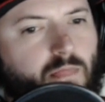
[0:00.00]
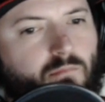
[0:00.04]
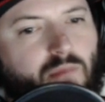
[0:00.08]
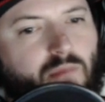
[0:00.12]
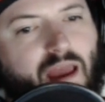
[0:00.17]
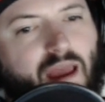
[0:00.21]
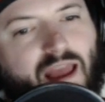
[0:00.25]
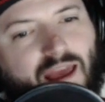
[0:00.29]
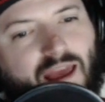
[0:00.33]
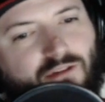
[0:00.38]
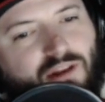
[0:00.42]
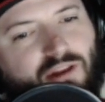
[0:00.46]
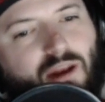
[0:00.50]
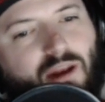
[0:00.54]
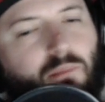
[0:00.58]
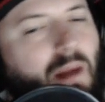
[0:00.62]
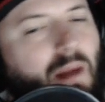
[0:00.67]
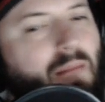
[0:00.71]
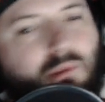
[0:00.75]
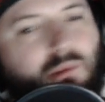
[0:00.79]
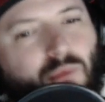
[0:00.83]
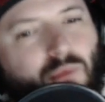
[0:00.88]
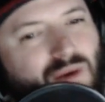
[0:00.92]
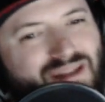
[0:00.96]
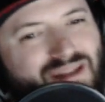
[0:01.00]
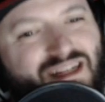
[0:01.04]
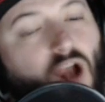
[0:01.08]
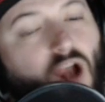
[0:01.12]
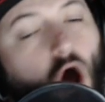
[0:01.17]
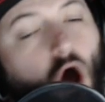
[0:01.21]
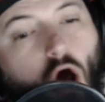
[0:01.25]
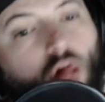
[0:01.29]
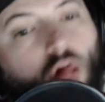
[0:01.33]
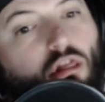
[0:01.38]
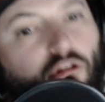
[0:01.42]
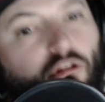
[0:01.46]
and given it probably wasn't
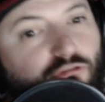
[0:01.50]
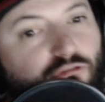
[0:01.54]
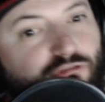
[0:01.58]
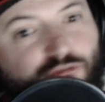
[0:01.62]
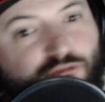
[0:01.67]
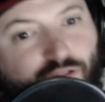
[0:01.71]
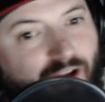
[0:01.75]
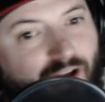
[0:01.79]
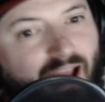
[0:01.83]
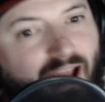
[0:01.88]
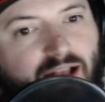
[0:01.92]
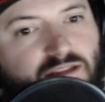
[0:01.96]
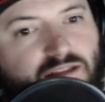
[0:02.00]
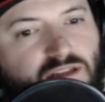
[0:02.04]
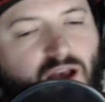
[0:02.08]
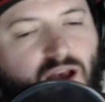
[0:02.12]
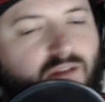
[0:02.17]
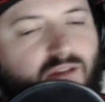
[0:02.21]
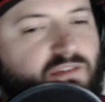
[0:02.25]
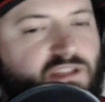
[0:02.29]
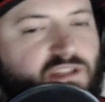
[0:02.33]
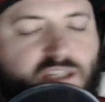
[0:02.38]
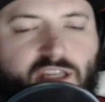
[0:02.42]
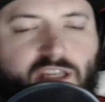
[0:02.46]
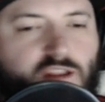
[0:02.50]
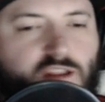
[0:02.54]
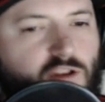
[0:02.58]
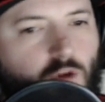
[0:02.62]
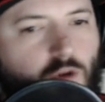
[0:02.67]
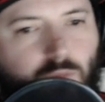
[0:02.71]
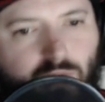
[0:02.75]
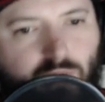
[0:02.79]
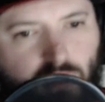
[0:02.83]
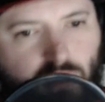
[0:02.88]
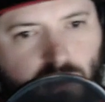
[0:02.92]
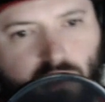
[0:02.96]
all of France, obviously the
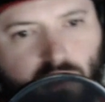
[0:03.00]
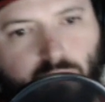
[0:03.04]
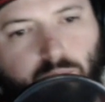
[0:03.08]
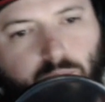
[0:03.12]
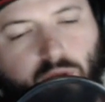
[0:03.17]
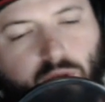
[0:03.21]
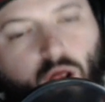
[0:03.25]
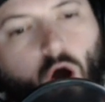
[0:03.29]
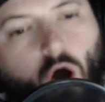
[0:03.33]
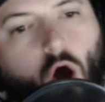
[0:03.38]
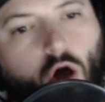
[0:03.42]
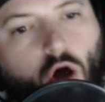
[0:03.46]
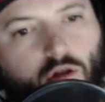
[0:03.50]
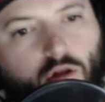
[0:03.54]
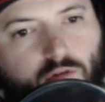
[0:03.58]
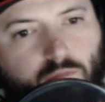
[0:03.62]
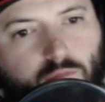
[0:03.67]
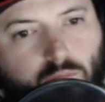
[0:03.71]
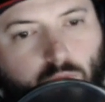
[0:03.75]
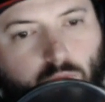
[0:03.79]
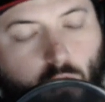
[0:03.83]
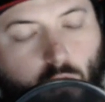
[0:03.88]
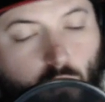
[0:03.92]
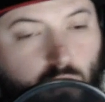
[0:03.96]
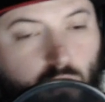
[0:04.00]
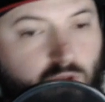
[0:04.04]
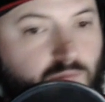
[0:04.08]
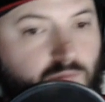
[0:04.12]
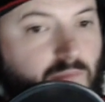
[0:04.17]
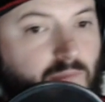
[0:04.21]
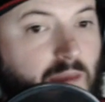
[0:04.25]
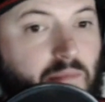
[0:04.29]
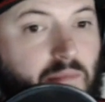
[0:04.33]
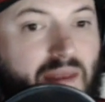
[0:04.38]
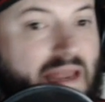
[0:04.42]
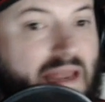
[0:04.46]
nobility, but all, or
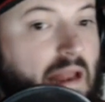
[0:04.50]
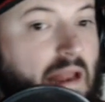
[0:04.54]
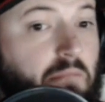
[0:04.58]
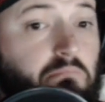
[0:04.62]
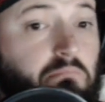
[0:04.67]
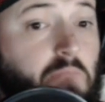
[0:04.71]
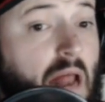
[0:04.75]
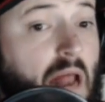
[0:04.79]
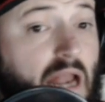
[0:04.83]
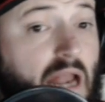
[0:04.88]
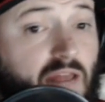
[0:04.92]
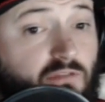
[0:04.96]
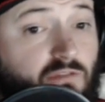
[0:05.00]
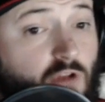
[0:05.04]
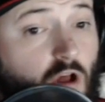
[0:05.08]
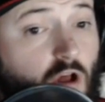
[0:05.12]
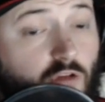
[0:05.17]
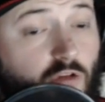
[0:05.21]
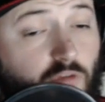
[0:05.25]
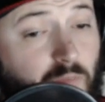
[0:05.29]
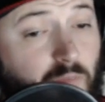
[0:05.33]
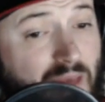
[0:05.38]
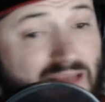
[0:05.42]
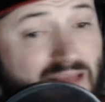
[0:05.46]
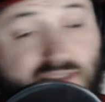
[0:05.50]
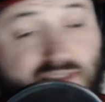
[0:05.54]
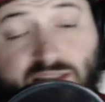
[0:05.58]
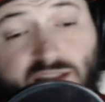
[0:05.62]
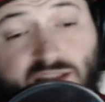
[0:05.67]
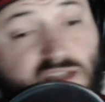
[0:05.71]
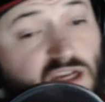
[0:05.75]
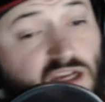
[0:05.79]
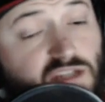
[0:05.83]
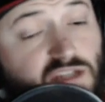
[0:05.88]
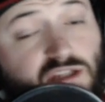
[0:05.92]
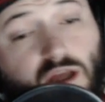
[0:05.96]
maybe not even all the peasants,
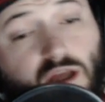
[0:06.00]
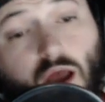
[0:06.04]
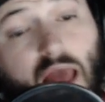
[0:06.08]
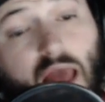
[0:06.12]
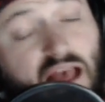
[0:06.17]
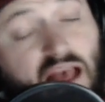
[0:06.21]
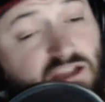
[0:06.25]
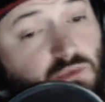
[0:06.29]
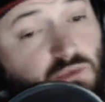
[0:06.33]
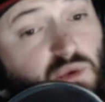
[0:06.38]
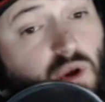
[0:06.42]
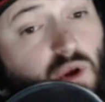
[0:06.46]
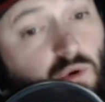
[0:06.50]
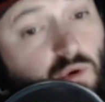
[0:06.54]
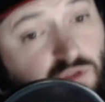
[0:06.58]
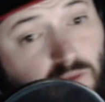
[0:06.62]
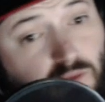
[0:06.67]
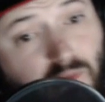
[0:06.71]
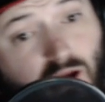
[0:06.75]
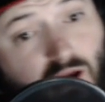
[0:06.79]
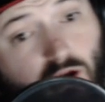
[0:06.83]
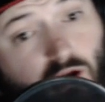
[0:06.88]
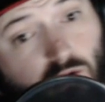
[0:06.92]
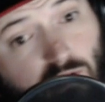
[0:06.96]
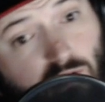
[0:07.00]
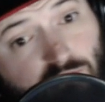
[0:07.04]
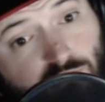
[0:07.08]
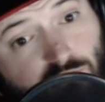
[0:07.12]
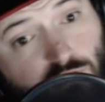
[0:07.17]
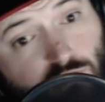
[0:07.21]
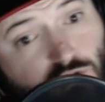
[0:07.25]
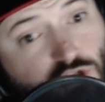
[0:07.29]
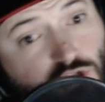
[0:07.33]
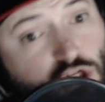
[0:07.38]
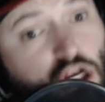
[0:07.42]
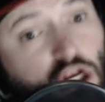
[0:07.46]
because as we know with the American
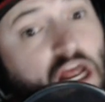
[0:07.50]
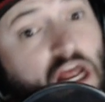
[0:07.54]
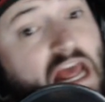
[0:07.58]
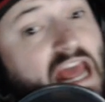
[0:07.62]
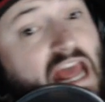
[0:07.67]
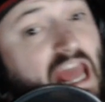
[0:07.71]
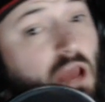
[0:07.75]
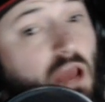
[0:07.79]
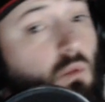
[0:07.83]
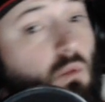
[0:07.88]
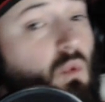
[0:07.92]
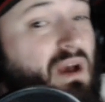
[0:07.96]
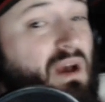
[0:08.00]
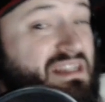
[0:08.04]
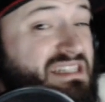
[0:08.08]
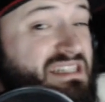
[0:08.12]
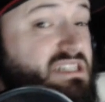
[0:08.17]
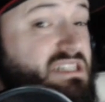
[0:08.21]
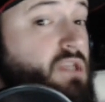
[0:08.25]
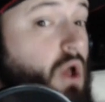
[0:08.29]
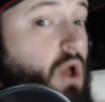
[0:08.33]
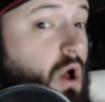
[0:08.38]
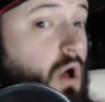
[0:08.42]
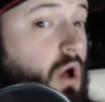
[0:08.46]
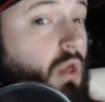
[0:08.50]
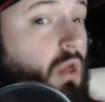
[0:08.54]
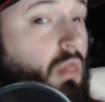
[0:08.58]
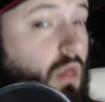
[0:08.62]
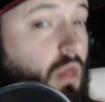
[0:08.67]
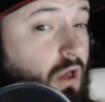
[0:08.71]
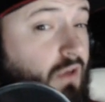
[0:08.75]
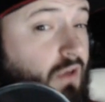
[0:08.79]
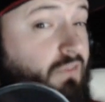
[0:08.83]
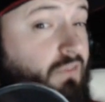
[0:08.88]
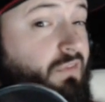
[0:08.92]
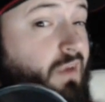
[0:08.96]
Revolution, it wasn't all
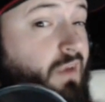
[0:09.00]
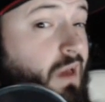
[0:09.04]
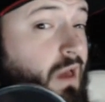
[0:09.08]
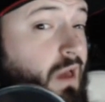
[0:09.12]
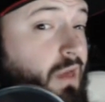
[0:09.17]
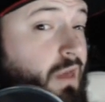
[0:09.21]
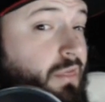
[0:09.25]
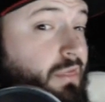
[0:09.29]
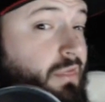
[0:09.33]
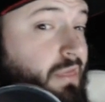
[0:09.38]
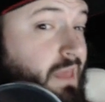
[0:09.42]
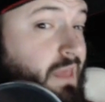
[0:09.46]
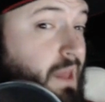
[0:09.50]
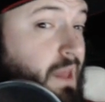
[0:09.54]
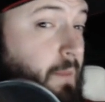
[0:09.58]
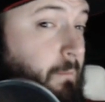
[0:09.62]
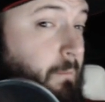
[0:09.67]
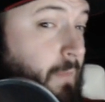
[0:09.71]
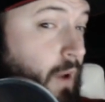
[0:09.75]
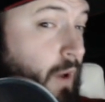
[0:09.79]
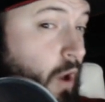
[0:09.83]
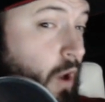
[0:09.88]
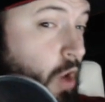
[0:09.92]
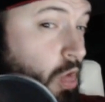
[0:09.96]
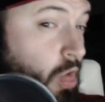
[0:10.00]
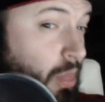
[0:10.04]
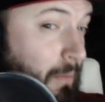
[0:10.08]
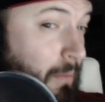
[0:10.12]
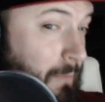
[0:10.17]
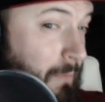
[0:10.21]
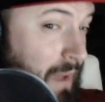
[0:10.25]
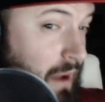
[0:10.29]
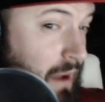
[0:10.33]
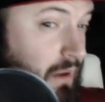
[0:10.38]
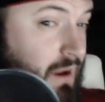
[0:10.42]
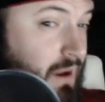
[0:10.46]
of the all
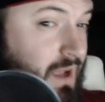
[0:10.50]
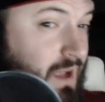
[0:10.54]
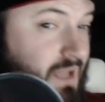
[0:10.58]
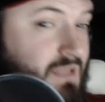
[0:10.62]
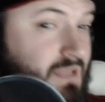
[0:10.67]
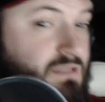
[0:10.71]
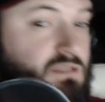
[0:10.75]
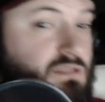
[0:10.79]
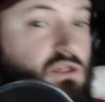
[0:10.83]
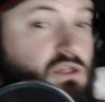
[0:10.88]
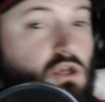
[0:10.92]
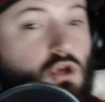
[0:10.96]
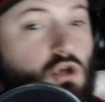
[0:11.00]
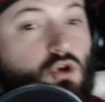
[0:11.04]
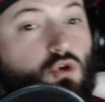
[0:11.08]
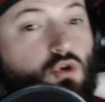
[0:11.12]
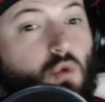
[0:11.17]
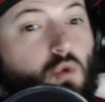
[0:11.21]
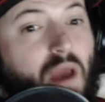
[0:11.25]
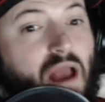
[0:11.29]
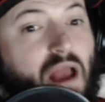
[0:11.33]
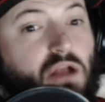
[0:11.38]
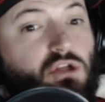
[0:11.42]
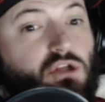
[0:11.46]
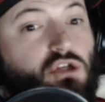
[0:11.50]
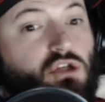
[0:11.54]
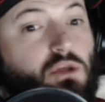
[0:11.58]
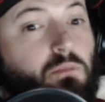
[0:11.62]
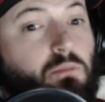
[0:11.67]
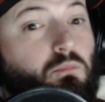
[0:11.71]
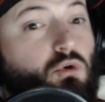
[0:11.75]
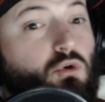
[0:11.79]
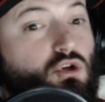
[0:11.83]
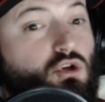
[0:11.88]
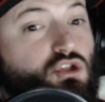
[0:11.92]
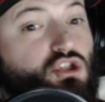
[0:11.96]
Americans who actually
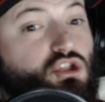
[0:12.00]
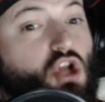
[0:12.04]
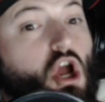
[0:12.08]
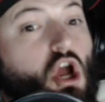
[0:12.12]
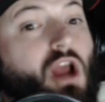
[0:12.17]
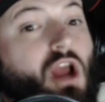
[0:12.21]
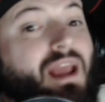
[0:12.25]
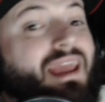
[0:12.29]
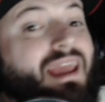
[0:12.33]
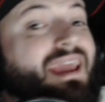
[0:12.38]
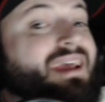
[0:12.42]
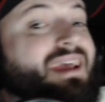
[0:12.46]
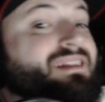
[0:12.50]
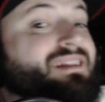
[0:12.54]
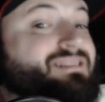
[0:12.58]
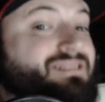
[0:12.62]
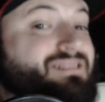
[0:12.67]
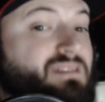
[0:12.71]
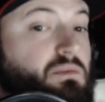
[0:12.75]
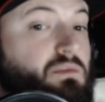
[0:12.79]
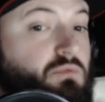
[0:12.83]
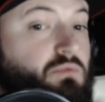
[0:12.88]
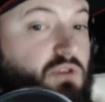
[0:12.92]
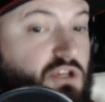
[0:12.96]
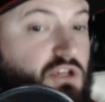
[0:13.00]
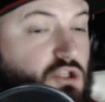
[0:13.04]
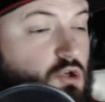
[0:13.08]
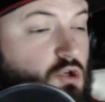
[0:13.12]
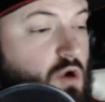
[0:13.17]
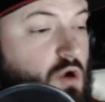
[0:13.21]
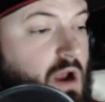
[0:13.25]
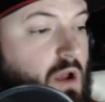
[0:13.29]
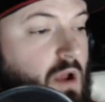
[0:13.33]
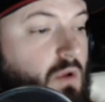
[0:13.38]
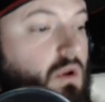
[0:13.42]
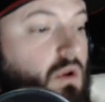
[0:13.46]
pushed against the British
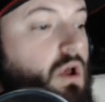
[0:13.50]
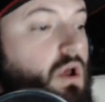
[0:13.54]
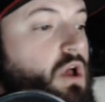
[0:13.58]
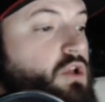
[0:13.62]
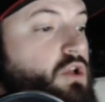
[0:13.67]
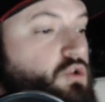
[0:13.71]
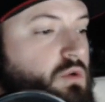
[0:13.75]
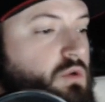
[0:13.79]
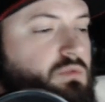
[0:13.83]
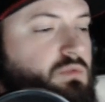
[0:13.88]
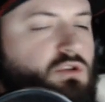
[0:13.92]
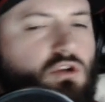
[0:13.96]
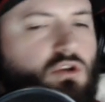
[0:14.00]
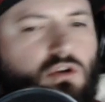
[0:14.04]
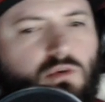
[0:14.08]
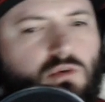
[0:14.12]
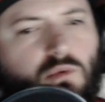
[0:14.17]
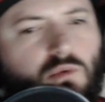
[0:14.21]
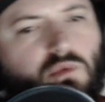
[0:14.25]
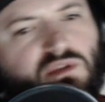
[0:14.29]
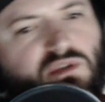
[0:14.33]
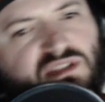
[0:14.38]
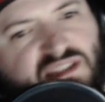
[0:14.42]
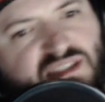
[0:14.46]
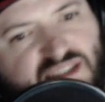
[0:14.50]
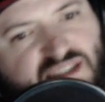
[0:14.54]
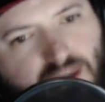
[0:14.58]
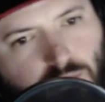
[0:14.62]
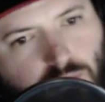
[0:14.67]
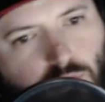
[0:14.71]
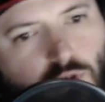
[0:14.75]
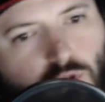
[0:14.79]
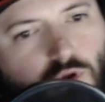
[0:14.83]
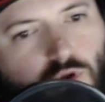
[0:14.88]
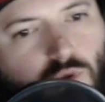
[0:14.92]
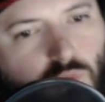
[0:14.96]
Crown. So I'm sure it was
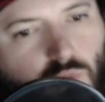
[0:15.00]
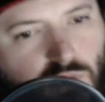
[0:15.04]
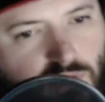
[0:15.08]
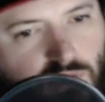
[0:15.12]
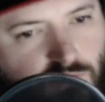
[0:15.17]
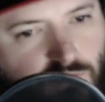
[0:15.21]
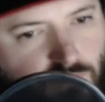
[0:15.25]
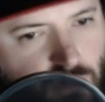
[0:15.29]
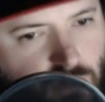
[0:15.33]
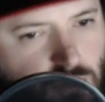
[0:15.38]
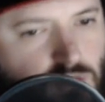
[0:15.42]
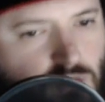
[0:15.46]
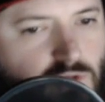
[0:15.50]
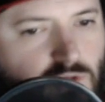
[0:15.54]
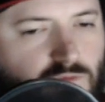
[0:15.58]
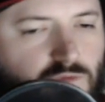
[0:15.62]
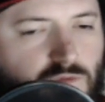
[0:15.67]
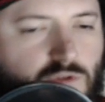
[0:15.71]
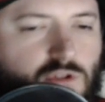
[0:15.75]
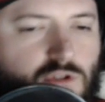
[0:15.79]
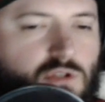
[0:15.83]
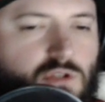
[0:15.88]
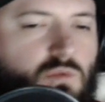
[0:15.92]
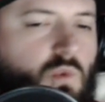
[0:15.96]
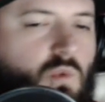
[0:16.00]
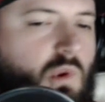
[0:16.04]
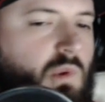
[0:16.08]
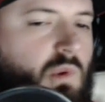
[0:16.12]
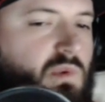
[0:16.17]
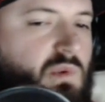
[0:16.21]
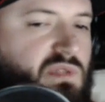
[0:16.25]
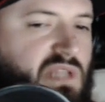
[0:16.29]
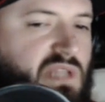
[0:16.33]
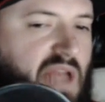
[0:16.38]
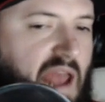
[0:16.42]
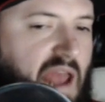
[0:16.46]
similar with the French Revolution, where it
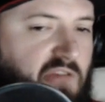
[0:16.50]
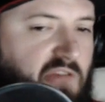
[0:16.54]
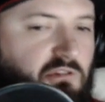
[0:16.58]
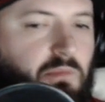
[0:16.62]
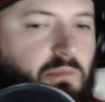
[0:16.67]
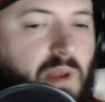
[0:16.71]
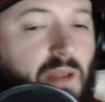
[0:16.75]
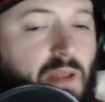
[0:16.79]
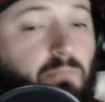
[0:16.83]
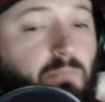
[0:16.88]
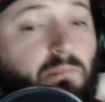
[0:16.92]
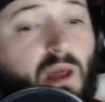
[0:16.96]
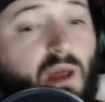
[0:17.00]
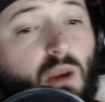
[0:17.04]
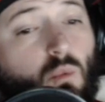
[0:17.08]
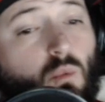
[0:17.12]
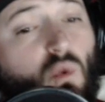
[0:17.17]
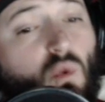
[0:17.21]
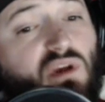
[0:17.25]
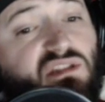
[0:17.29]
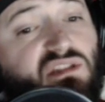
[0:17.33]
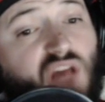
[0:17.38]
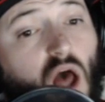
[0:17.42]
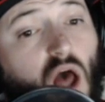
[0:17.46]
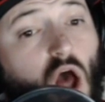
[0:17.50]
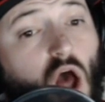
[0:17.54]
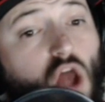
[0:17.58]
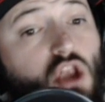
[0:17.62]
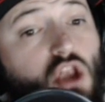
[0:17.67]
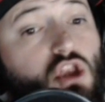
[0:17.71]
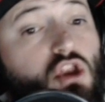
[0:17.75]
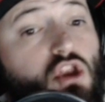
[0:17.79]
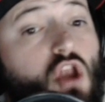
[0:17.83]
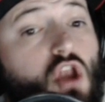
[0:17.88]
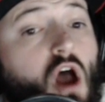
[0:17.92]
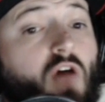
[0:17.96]
wasn't everybody, but it was
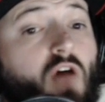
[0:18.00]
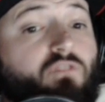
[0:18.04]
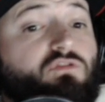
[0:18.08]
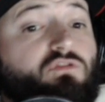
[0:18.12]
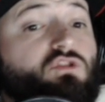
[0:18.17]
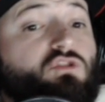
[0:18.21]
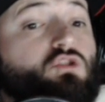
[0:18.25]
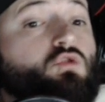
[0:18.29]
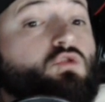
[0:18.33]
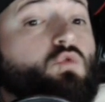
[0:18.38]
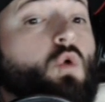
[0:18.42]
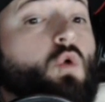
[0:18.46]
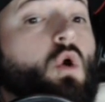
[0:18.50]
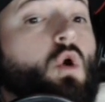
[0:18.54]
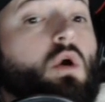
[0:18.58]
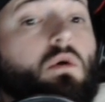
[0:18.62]
enough to,